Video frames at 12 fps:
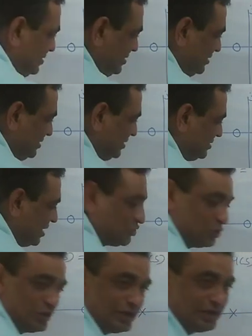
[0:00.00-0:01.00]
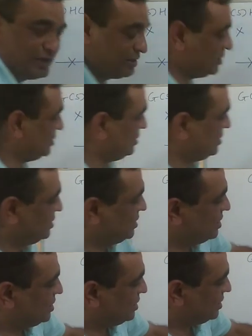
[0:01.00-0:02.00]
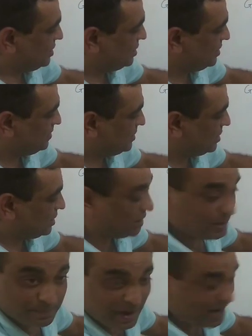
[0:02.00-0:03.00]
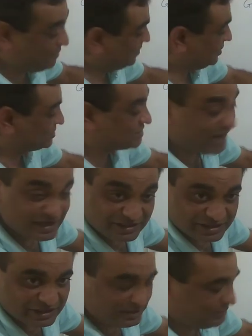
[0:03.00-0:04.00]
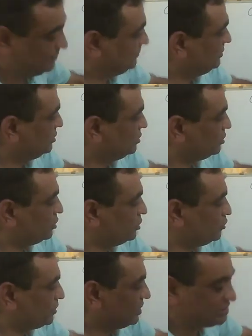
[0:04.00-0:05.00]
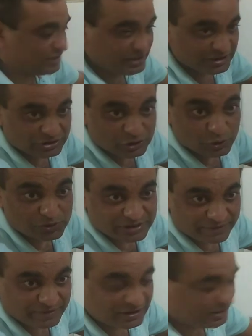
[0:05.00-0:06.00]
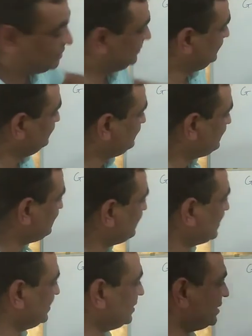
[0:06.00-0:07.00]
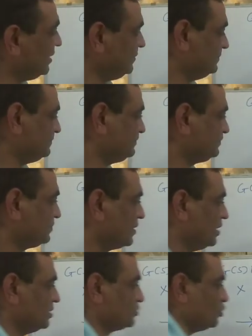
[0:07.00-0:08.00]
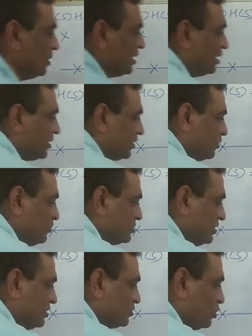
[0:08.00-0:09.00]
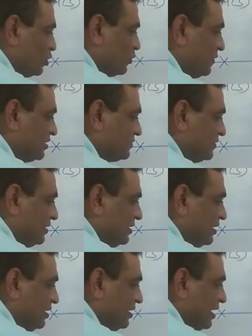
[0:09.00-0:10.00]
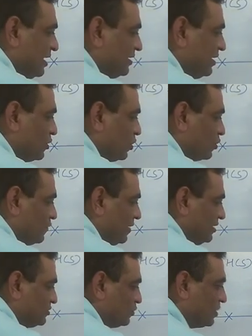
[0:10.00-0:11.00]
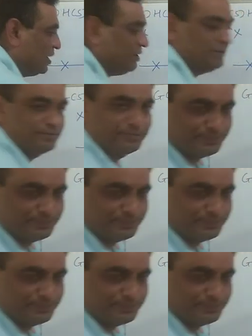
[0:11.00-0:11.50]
this is actually pi plus 90, or you can say 270 degree. So angle contribution is always in a anti-clockwise. Okay.